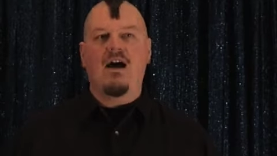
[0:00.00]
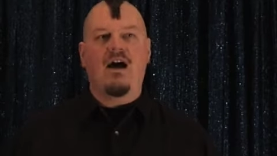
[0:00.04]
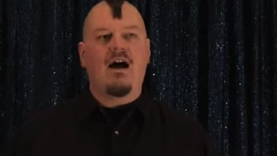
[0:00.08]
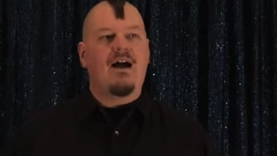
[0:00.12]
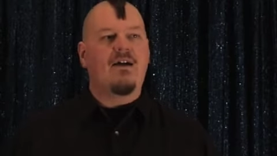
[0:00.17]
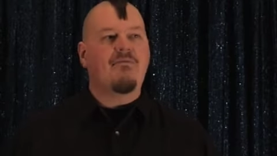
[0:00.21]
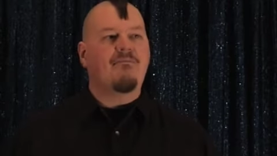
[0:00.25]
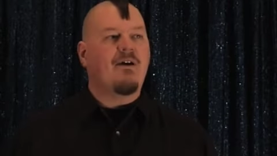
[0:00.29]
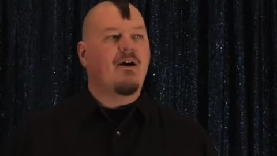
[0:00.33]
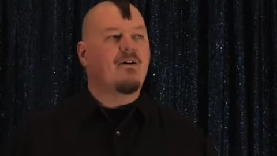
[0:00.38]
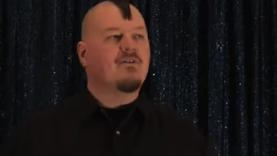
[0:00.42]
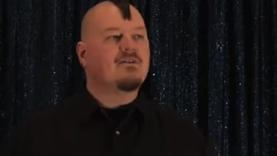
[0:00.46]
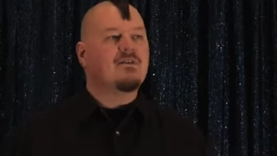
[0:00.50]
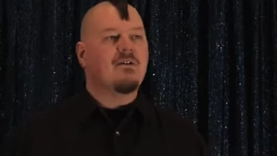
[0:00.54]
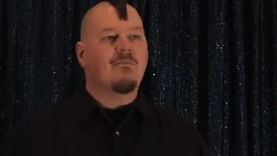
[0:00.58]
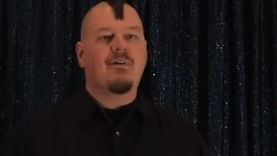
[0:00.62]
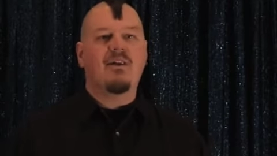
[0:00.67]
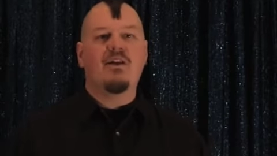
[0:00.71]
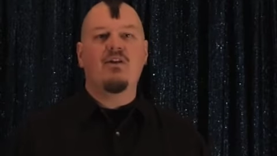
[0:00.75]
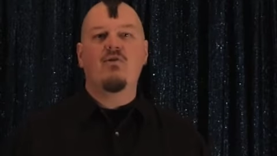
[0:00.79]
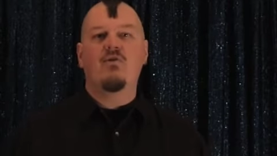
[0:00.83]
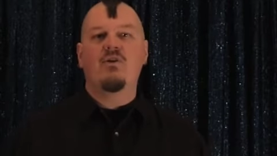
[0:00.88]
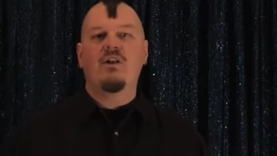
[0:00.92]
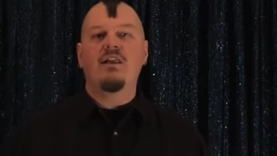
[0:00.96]
I found
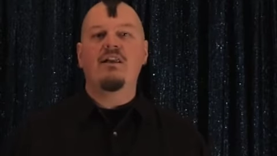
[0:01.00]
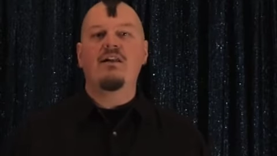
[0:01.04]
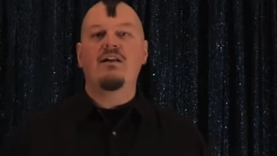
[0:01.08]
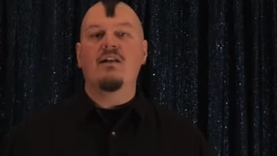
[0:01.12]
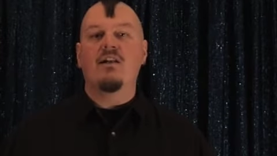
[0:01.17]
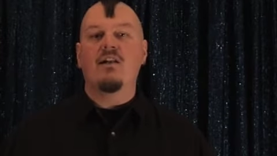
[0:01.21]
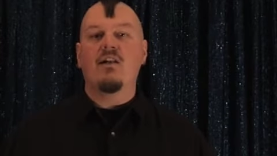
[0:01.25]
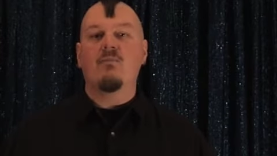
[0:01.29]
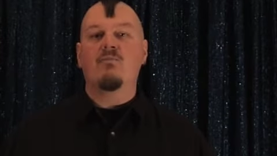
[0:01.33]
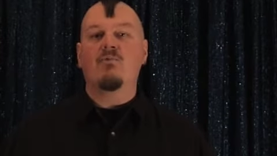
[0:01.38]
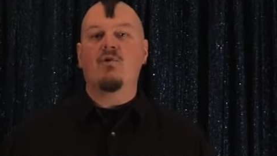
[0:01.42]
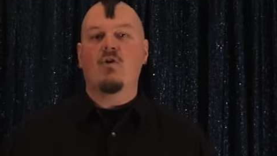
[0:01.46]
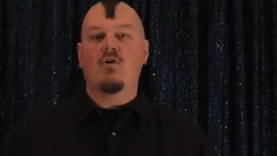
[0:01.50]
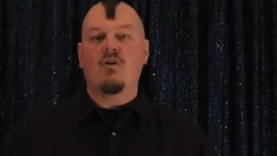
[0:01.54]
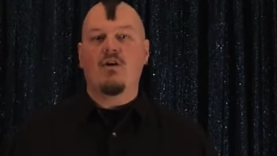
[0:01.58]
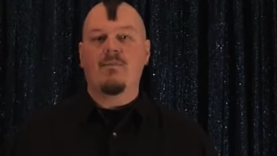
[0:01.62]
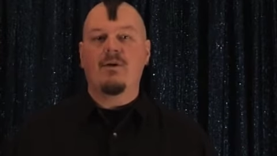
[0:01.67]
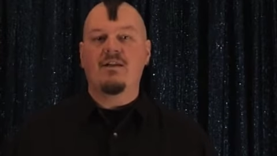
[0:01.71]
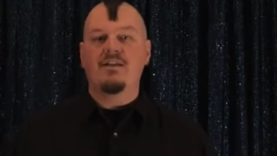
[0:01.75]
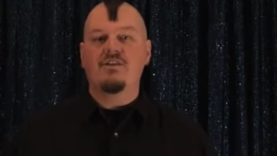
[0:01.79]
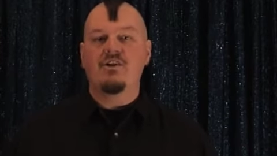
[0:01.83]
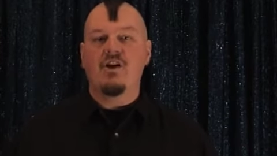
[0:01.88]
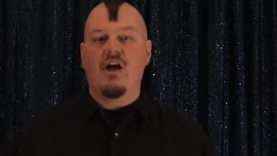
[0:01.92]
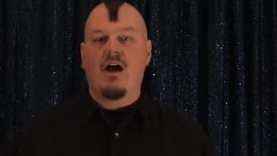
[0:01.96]
somebody who needed a little
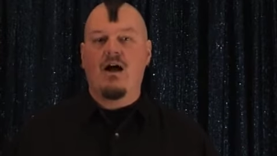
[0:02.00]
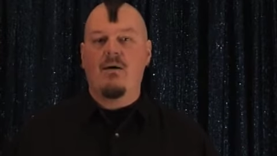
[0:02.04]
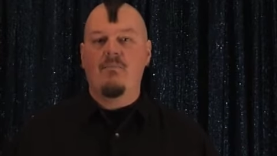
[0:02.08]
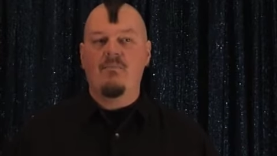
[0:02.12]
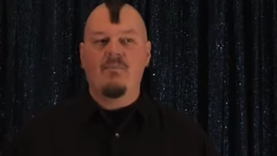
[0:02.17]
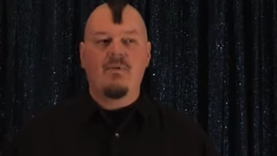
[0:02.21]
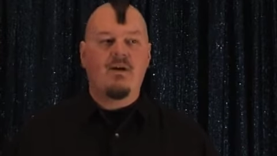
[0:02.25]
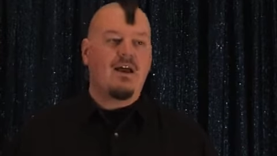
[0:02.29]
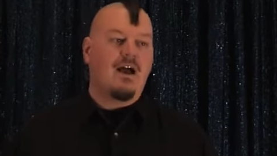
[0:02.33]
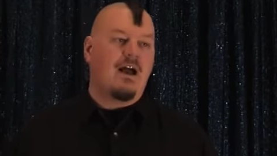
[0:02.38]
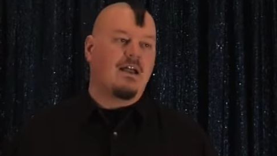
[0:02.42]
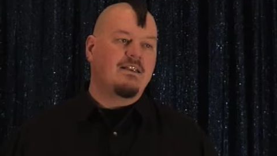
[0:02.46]
programming job.